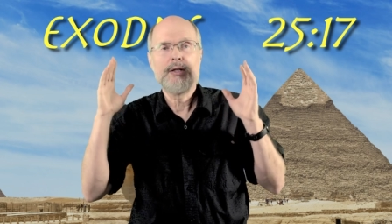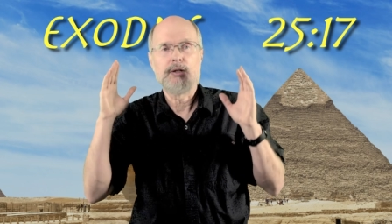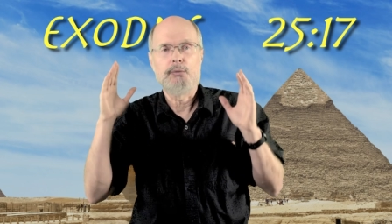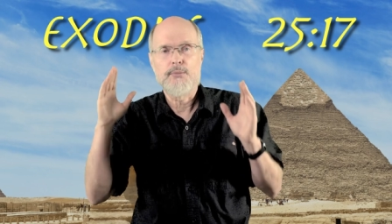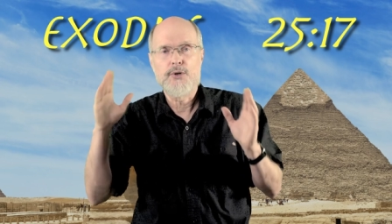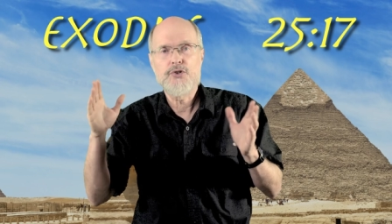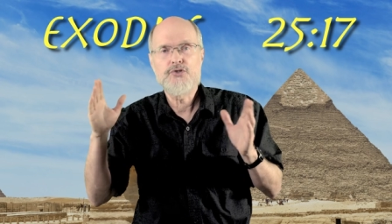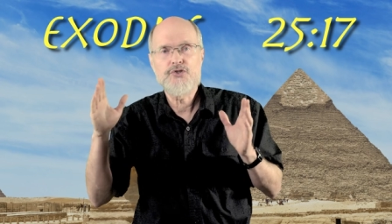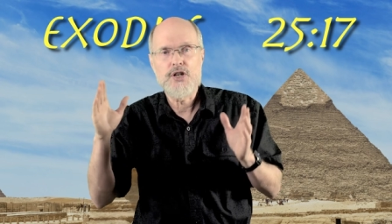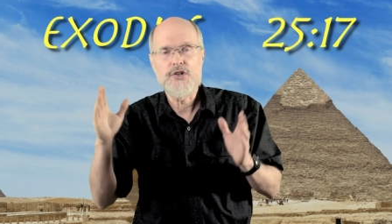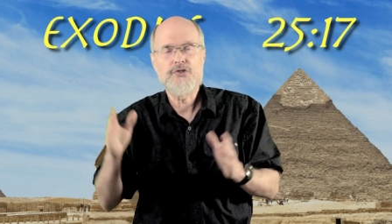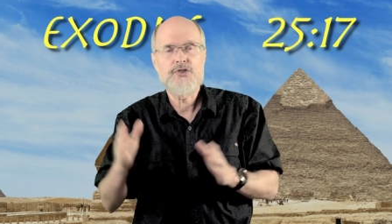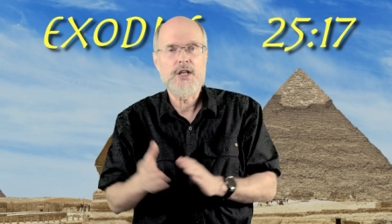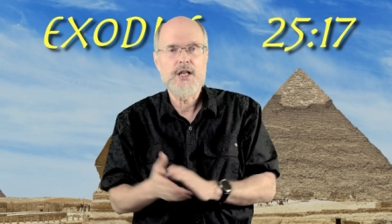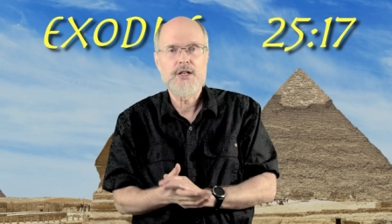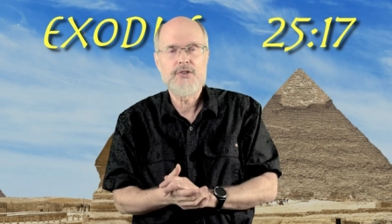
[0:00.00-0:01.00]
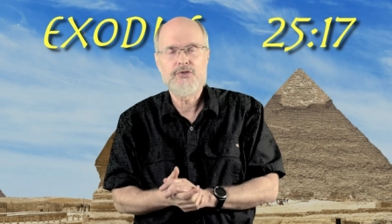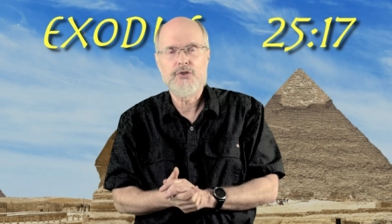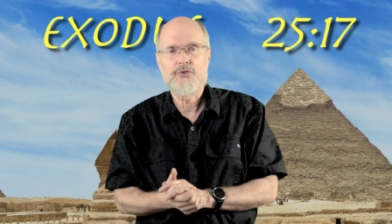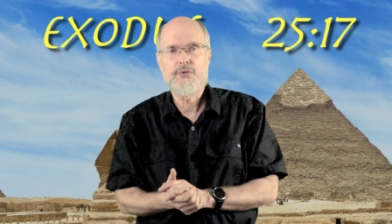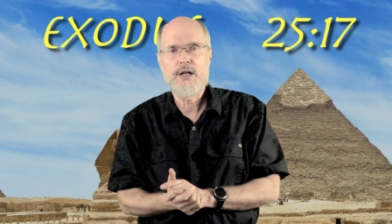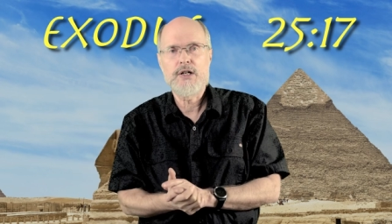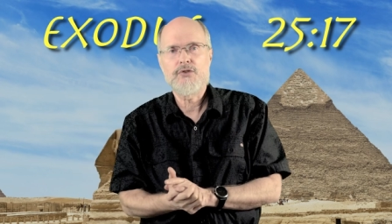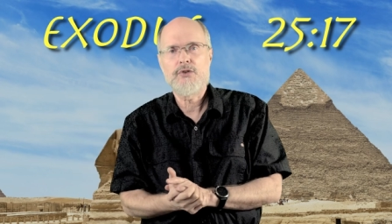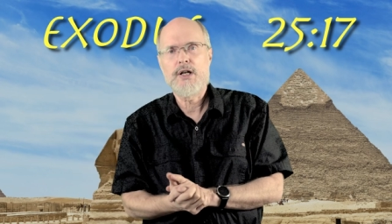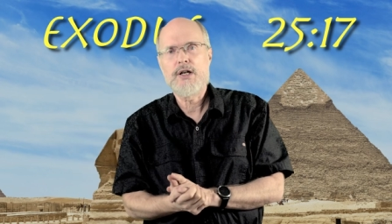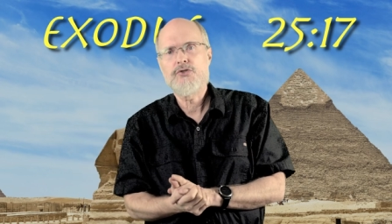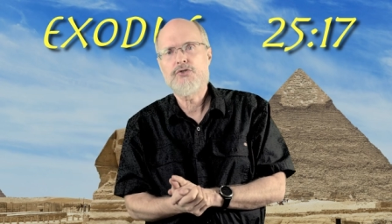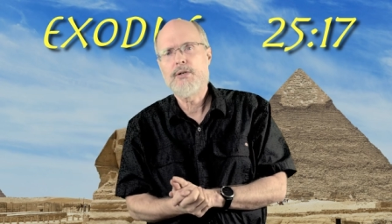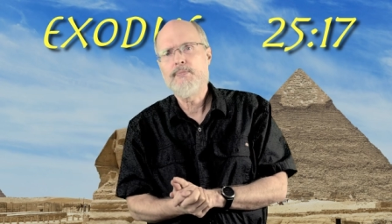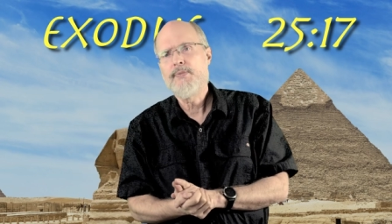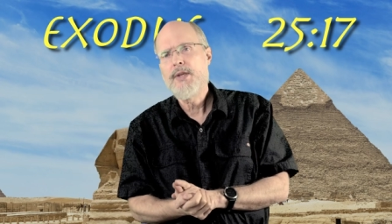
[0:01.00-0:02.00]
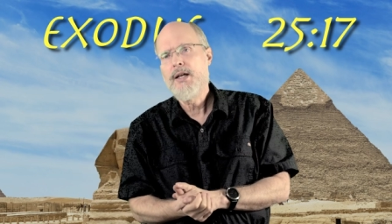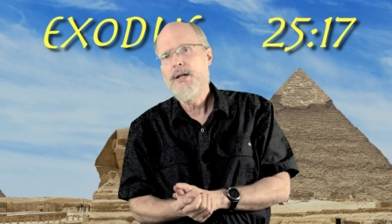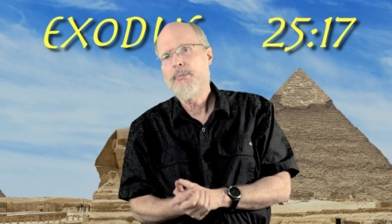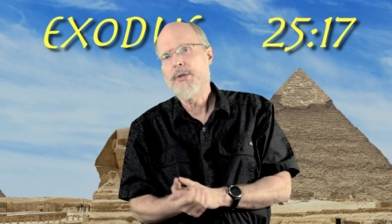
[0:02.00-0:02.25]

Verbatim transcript: The mercy seat is the translation.